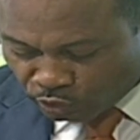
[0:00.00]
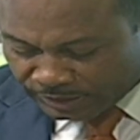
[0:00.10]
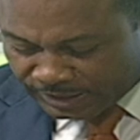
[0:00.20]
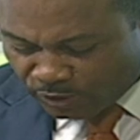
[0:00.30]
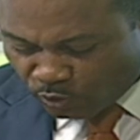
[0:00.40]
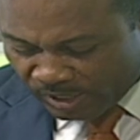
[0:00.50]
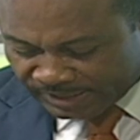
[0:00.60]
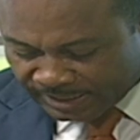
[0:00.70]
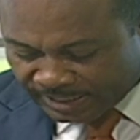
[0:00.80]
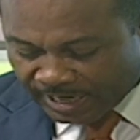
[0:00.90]

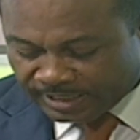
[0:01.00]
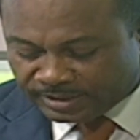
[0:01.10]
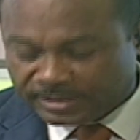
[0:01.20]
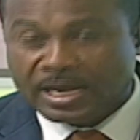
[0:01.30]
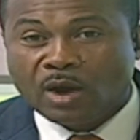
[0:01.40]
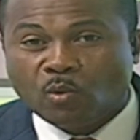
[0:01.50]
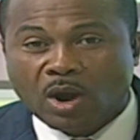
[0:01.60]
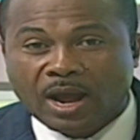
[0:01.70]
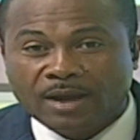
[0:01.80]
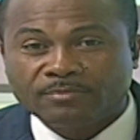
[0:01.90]
de-westernize
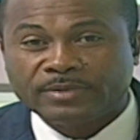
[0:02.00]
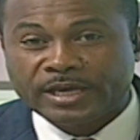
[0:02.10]
our